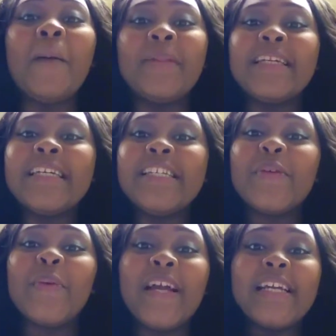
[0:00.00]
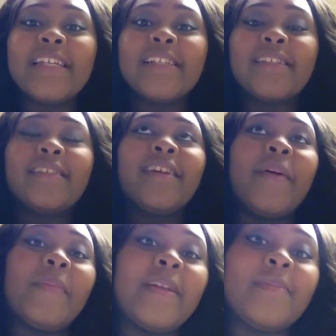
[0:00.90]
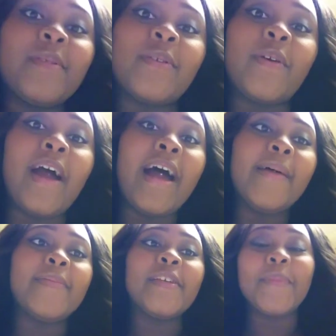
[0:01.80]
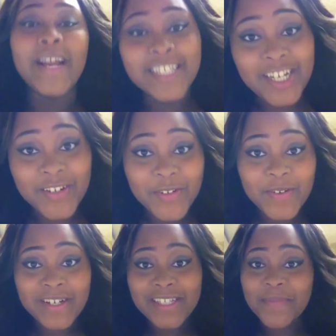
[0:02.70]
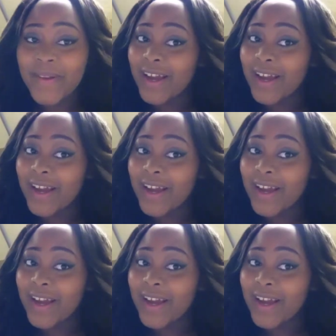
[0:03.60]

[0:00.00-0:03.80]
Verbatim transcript: please rate, comment, and subscribe to my channel because I'm